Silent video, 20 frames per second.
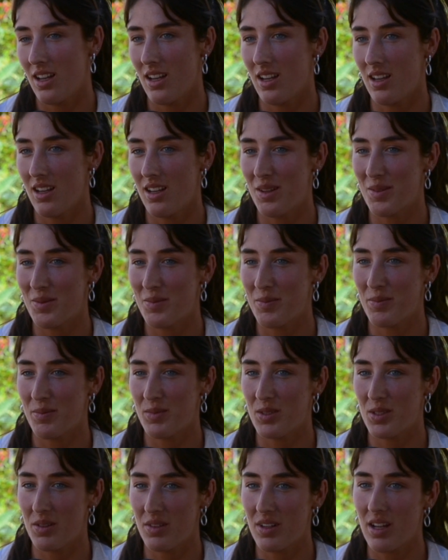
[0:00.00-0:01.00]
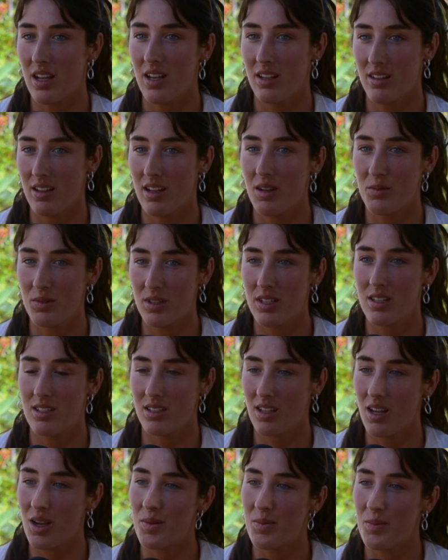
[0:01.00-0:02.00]
So now I wanted
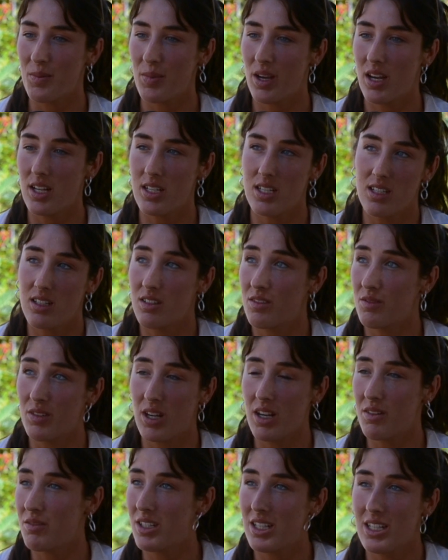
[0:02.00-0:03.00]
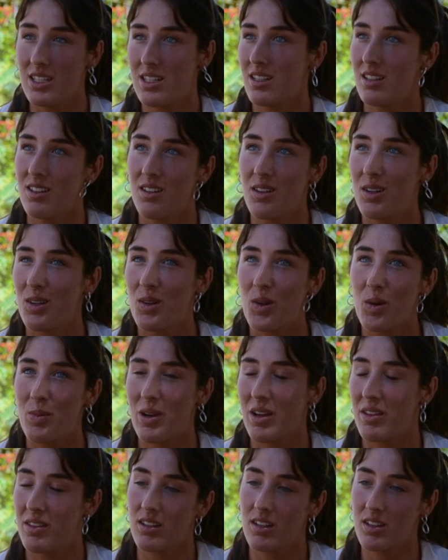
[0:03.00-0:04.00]
to come, but I didn't, I really didn't know a lot
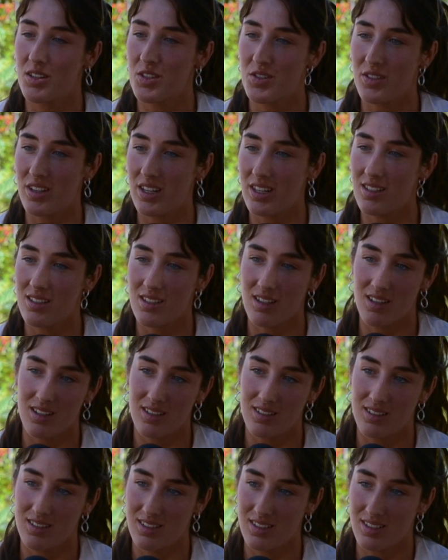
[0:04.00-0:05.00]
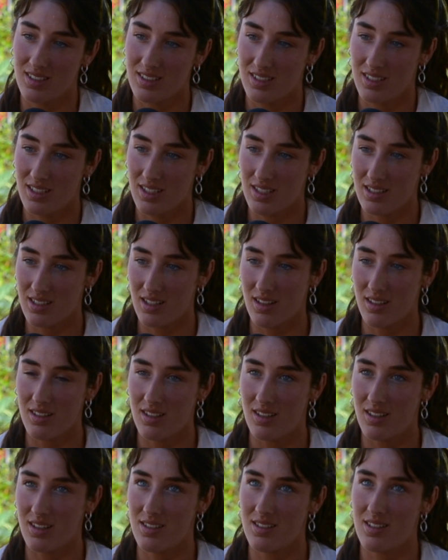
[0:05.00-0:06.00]
about the country. So it's hard
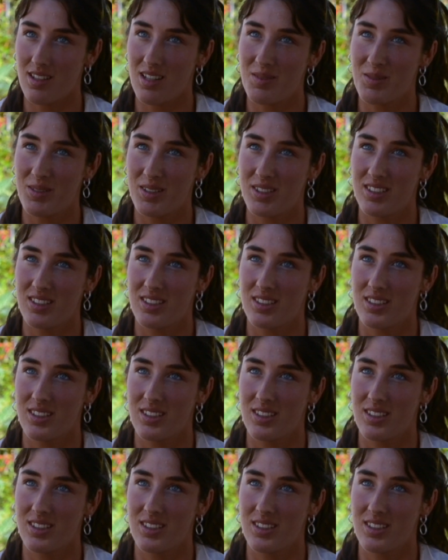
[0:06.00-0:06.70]
to answer that one.